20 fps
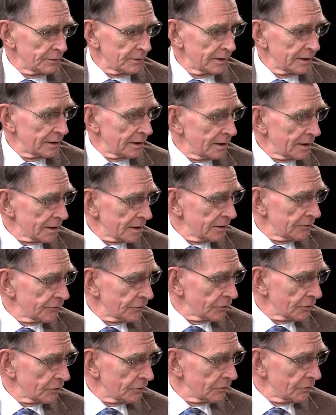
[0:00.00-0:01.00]
playing hockey
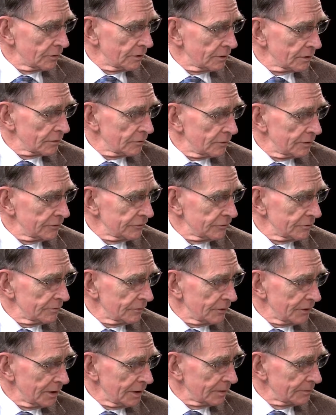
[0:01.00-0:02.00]
for quite
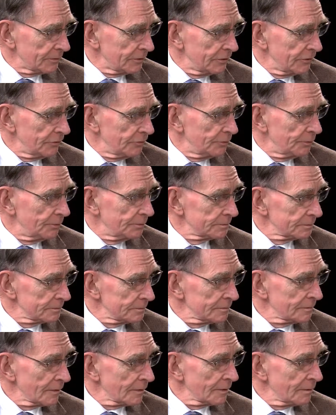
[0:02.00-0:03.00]
some time, and you've
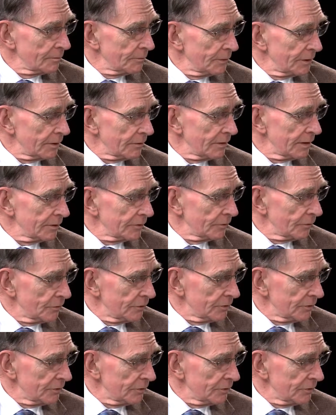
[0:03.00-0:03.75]
been around the